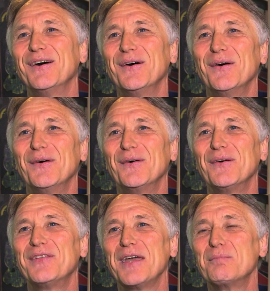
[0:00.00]
Uh,
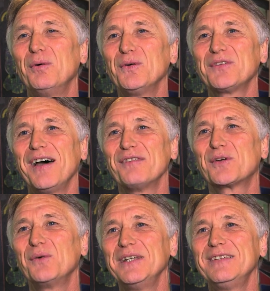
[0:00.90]
they both
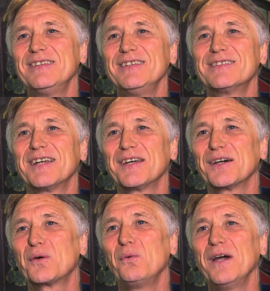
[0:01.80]
have qualities that
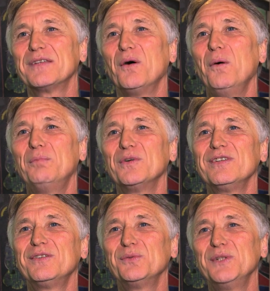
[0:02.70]
are quite
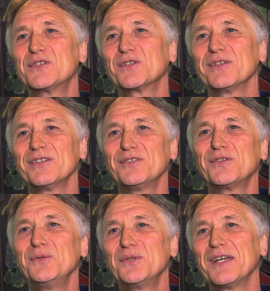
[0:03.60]
opposite to each other,
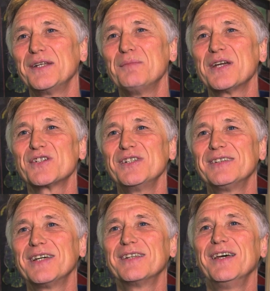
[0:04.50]
so you can
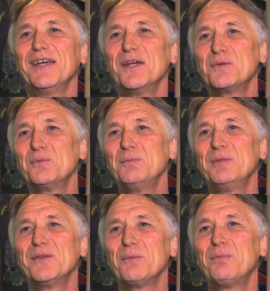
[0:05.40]
imagine that it would
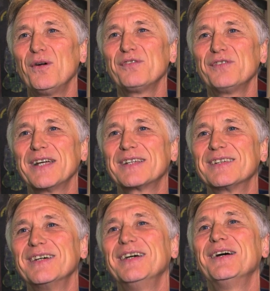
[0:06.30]
be the
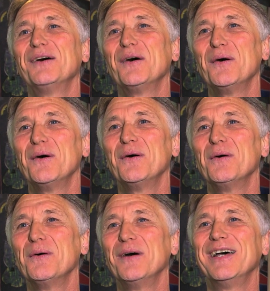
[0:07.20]
perfect
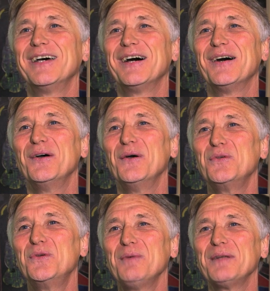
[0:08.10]
uh,
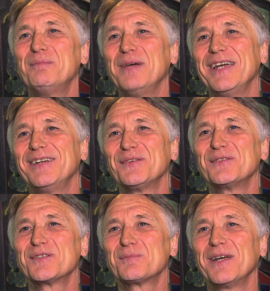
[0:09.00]
human being on
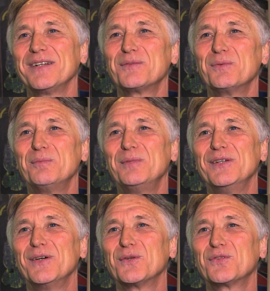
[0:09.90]
this planet would
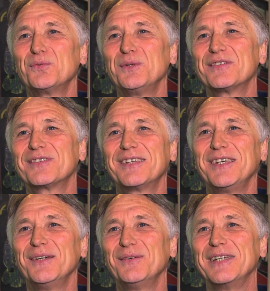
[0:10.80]
be a Swiss
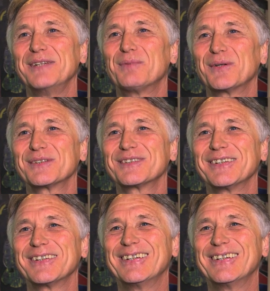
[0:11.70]
Kiwi person.